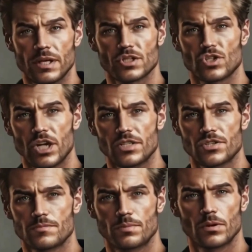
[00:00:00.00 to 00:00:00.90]

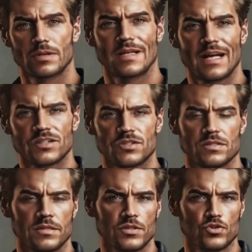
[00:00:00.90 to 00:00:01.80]
exchanges build connections
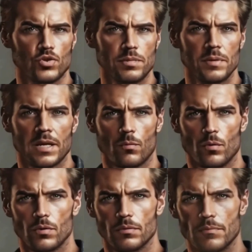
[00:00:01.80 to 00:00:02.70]
in this dreamlike
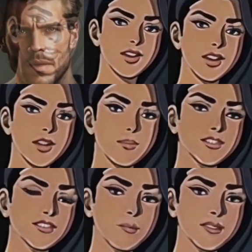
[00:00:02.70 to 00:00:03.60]
world. When
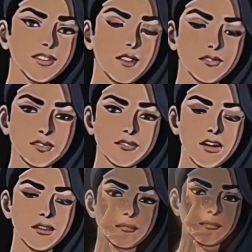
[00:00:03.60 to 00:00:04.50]
someone's not full of
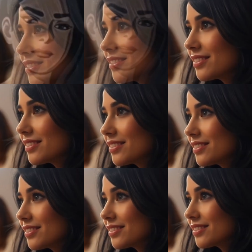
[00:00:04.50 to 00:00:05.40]
nonsense, it's
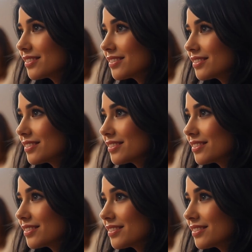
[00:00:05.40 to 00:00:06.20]
easy to get to know them.